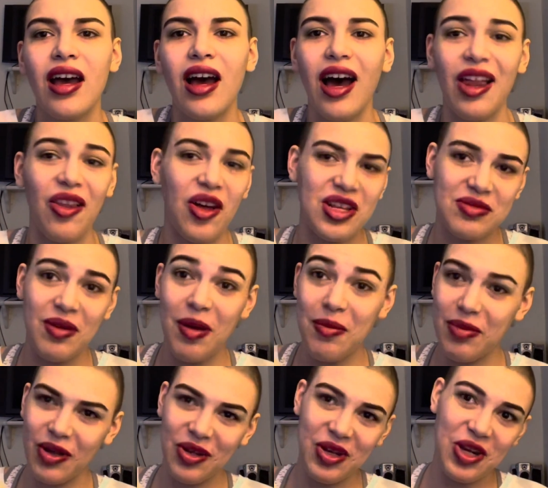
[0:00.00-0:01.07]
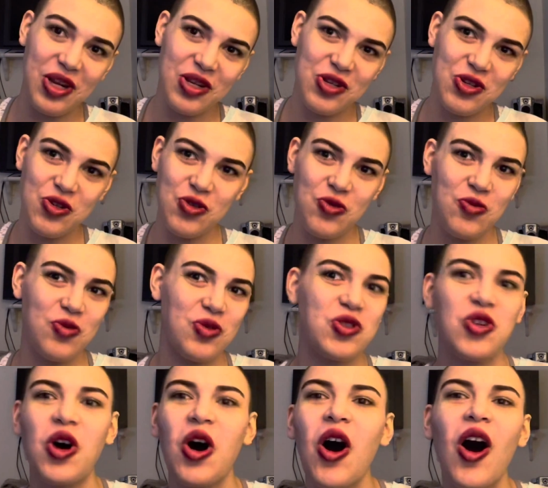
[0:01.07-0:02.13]
I lost my ability to
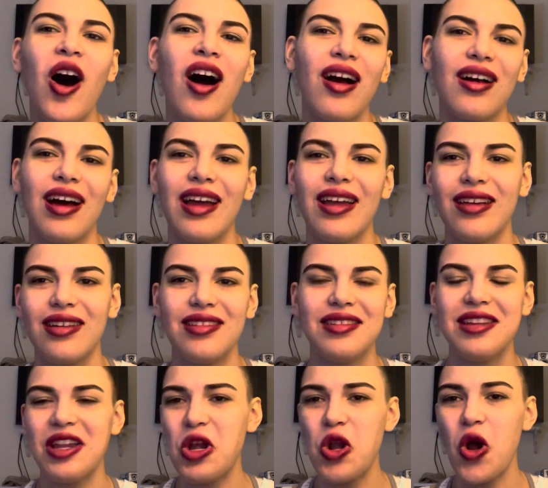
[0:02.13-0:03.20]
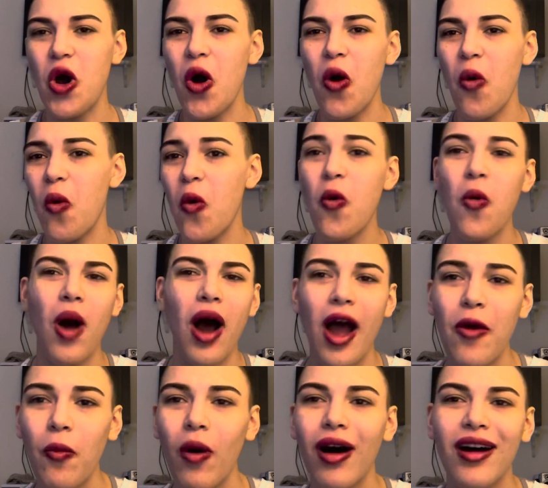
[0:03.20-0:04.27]
talk. I didn't know who I
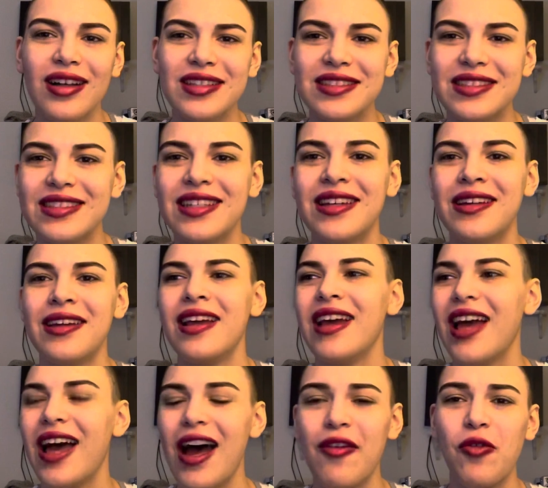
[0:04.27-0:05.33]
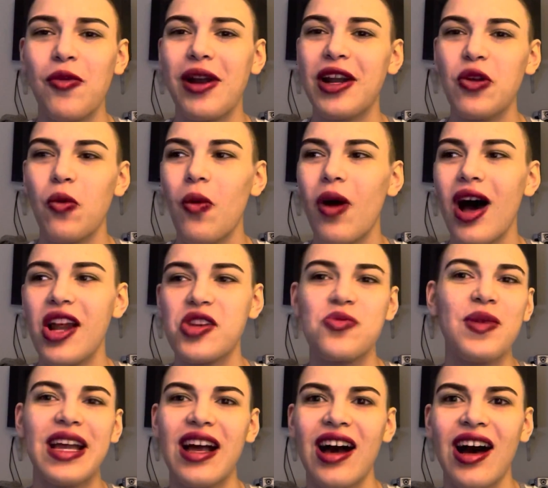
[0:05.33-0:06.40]
was. Everyone had to watch
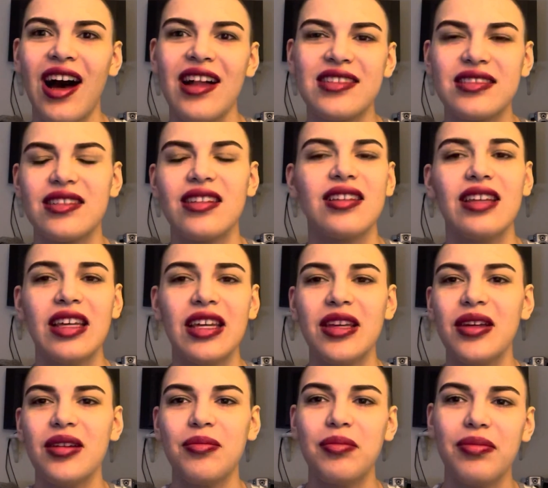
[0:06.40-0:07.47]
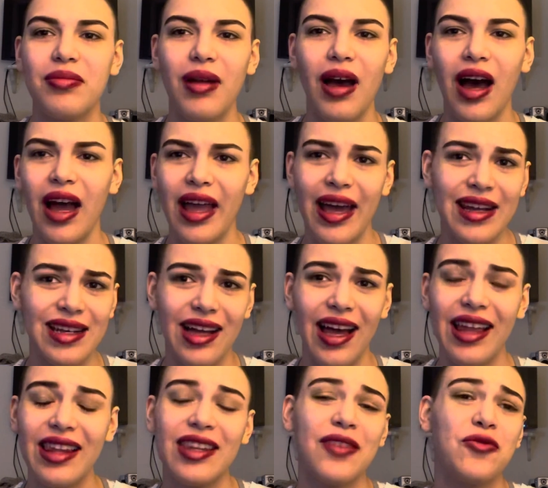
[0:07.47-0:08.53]
me constantly. I
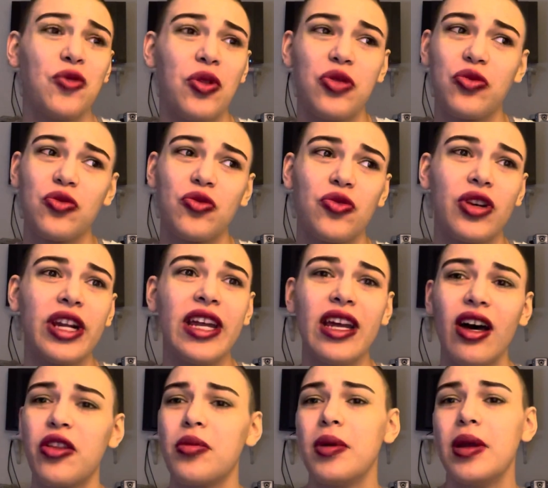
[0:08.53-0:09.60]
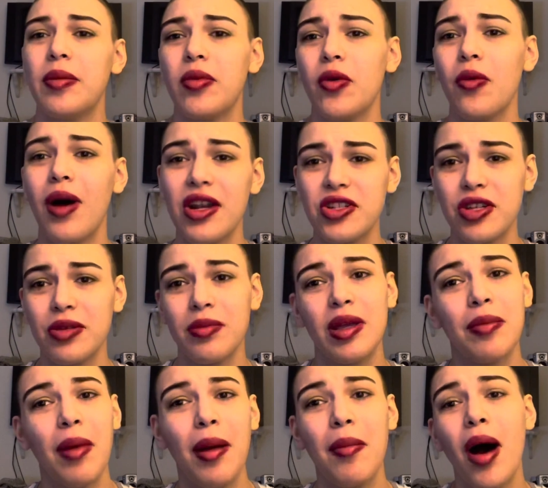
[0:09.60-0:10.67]
lived with 3 other people watching me,
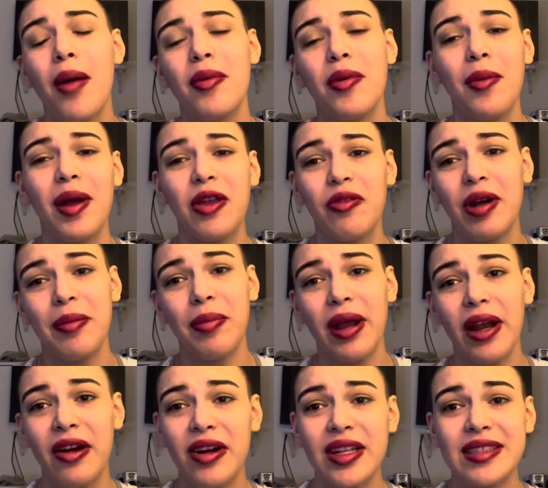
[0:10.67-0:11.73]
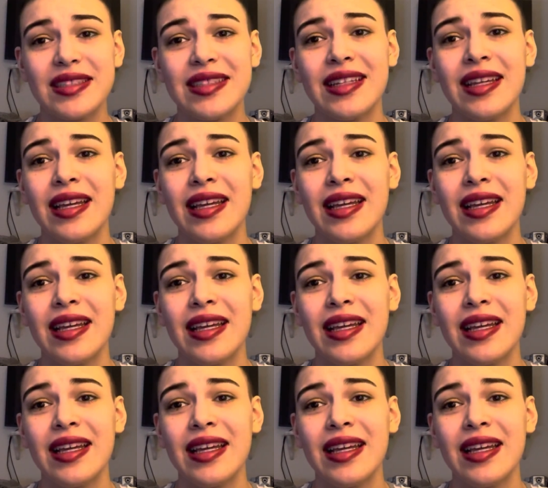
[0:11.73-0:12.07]
my mom and my grandparents.